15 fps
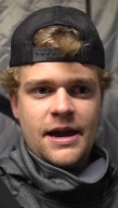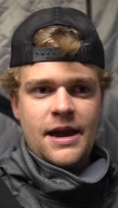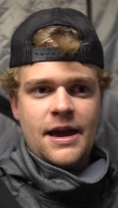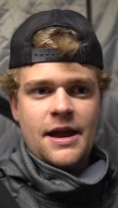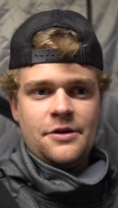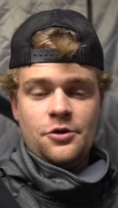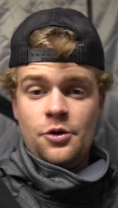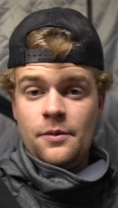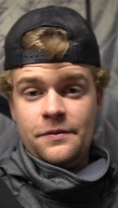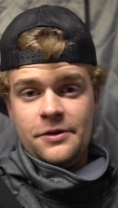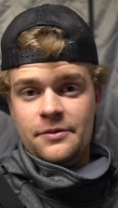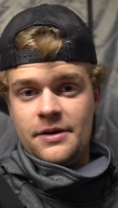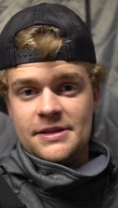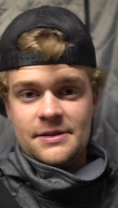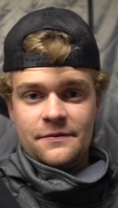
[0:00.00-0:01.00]
and
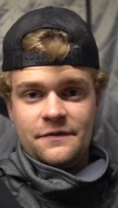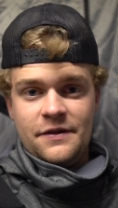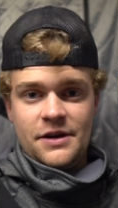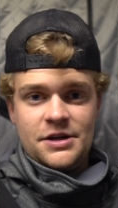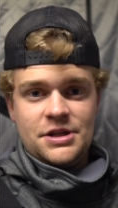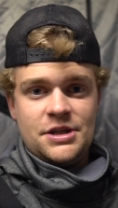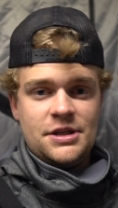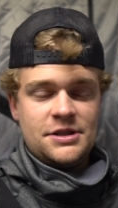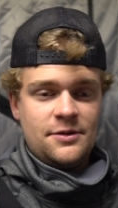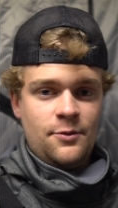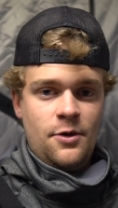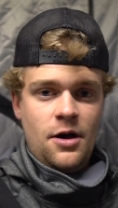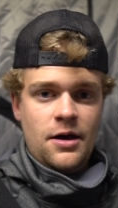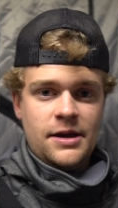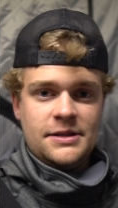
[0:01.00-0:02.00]
hopefully we get some fish,
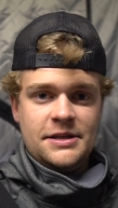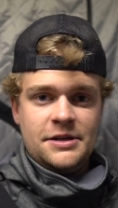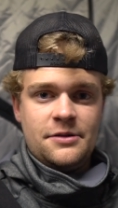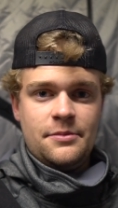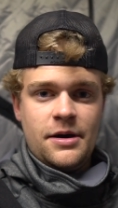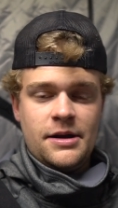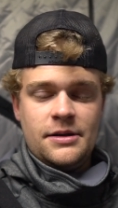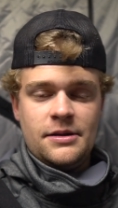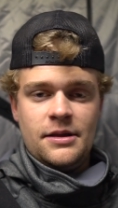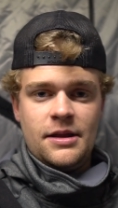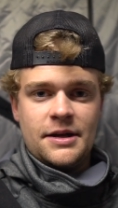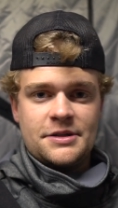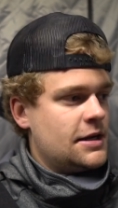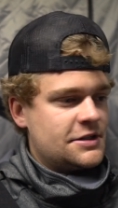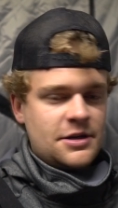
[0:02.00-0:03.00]
some walleyes here biting in the
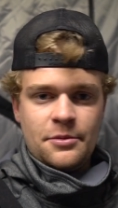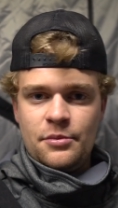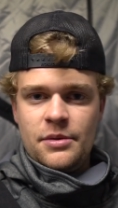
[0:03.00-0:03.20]
next, next couple